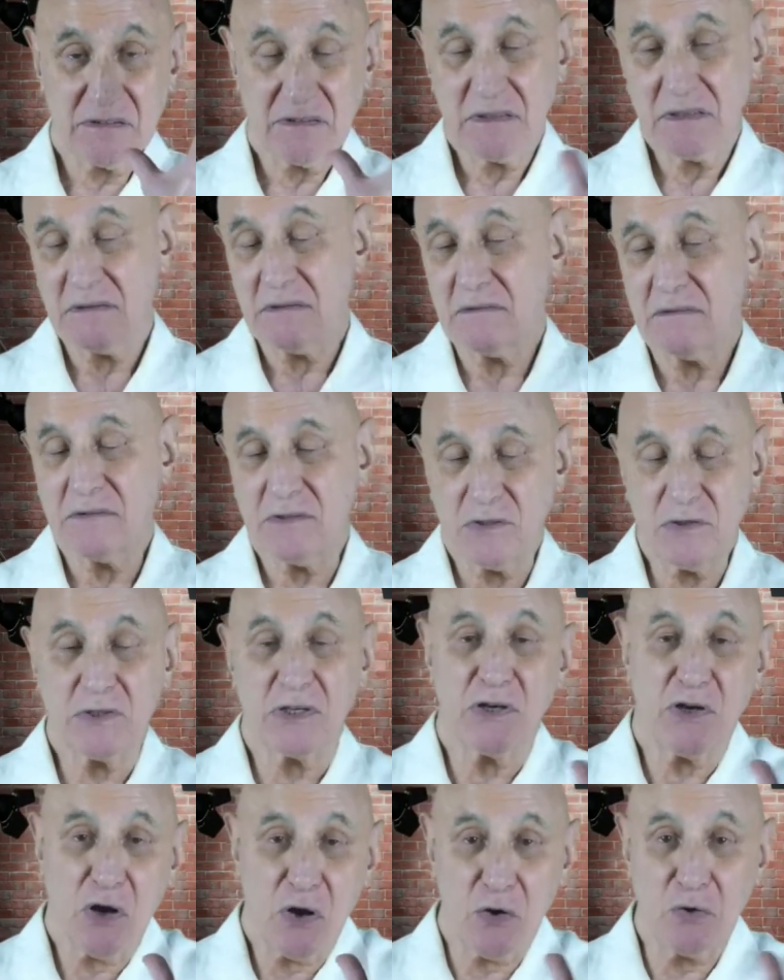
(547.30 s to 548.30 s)
you can
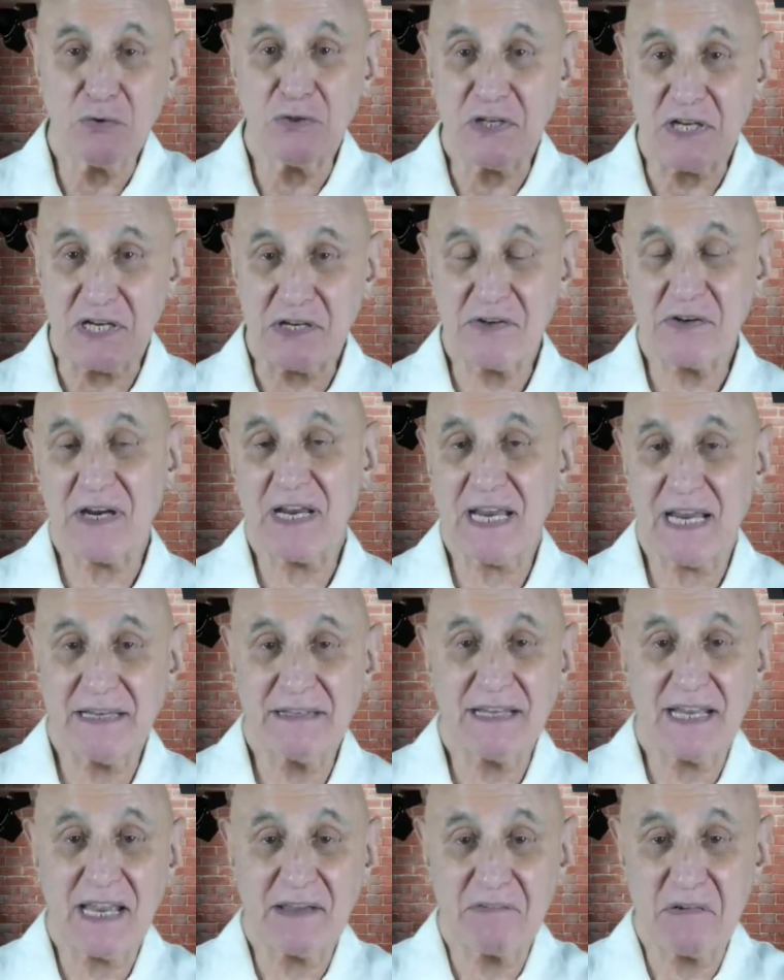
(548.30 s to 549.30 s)
hold it in your hand. I
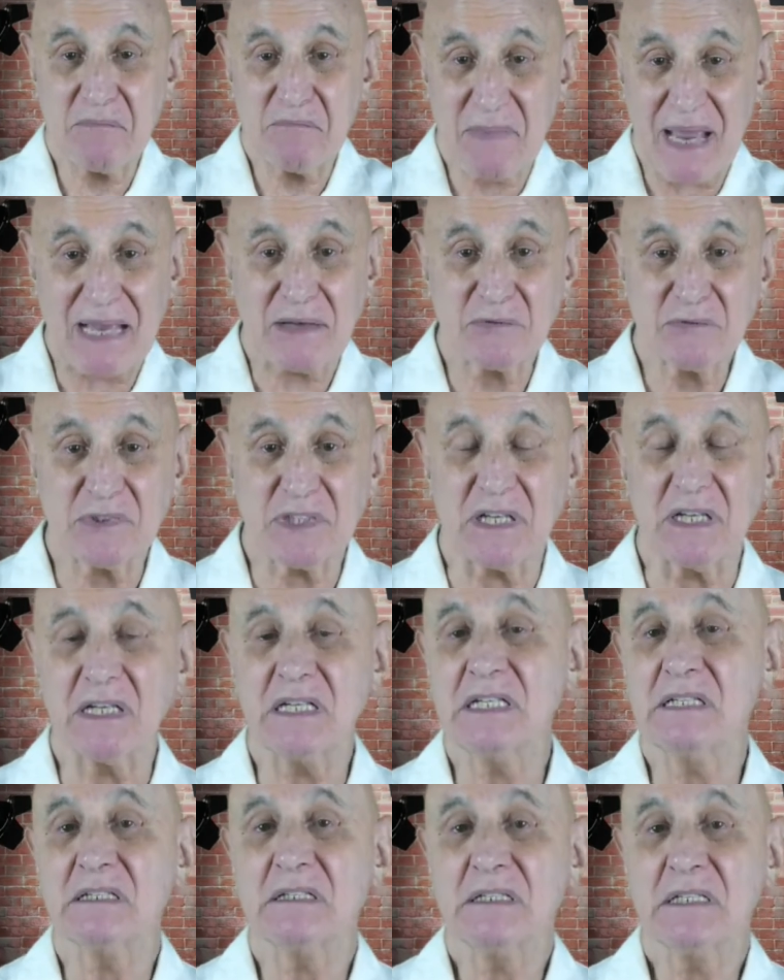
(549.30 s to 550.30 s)
have it mounted
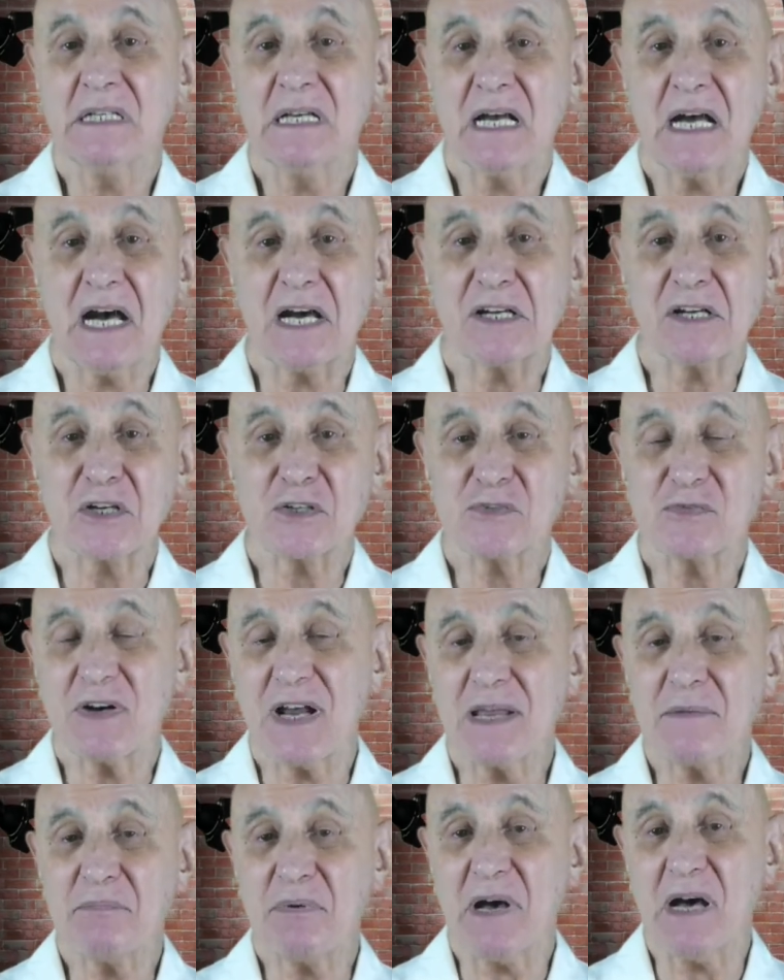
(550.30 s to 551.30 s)
on a
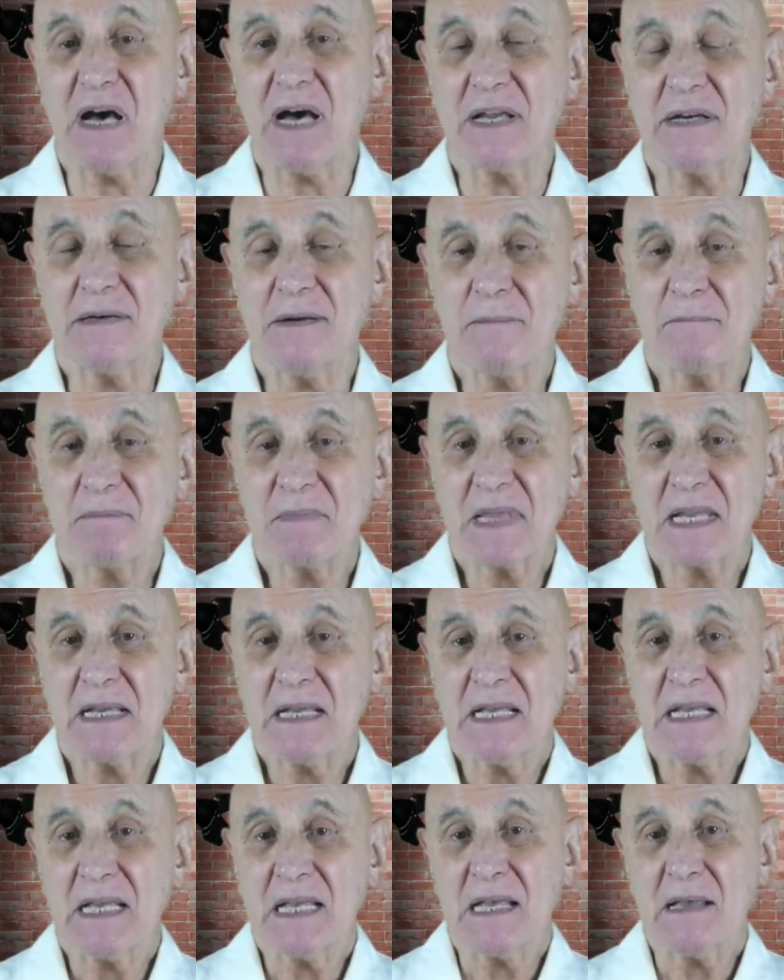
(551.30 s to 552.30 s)
tripod,
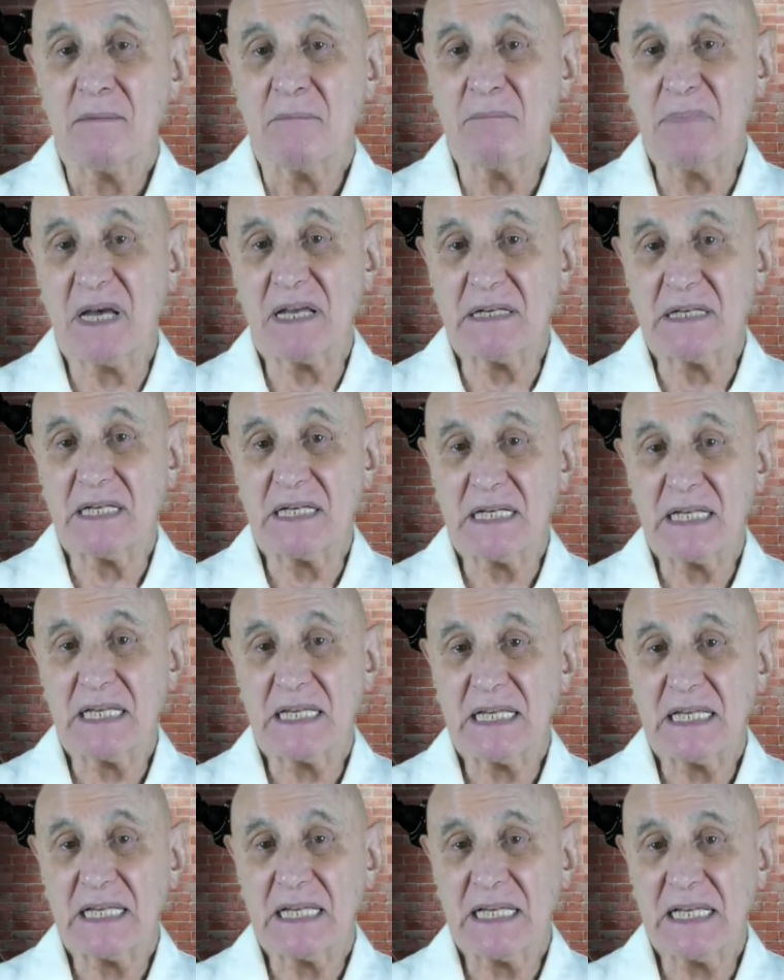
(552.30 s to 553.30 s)
but
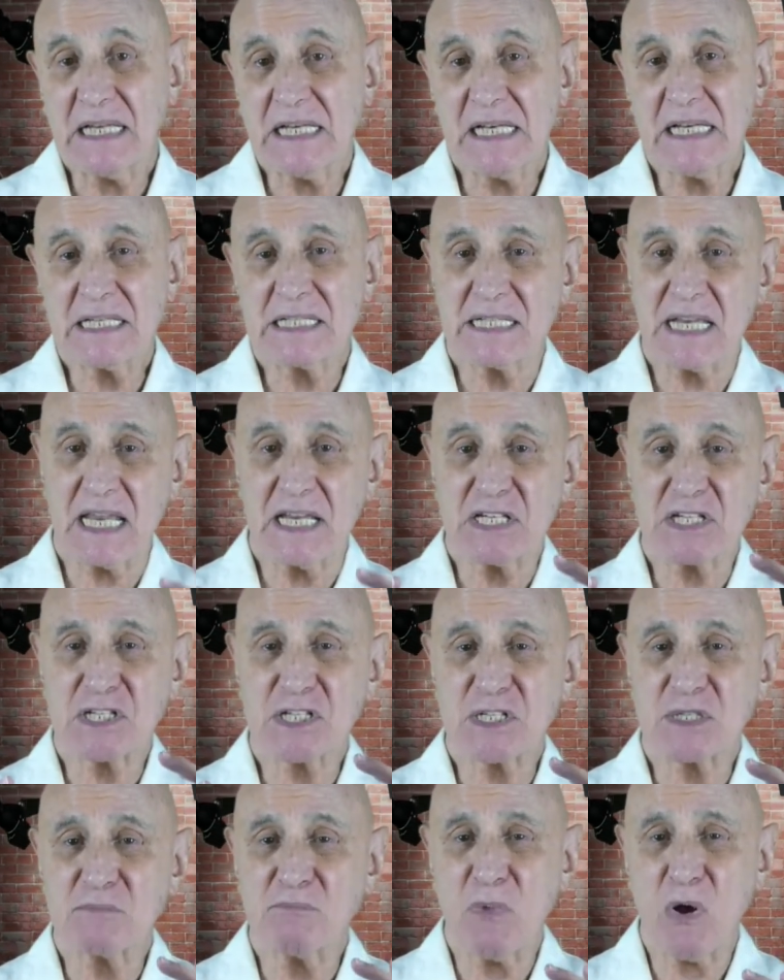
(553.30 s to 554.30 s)
it is a
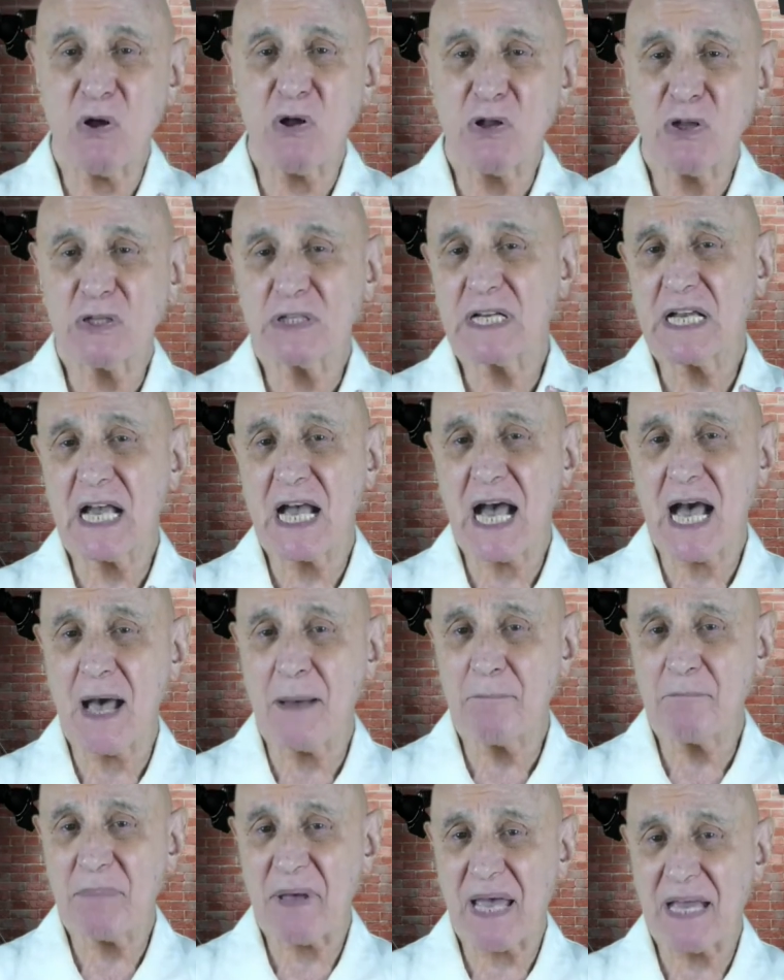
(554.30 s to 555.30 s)
small
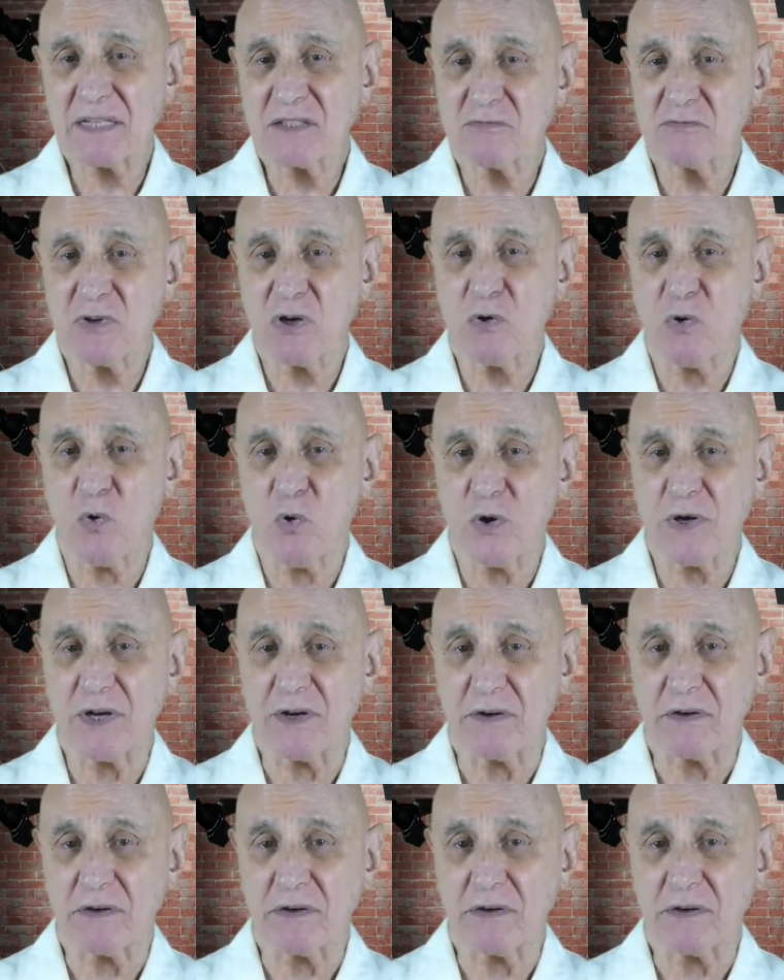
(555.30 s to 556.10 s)
compact recorder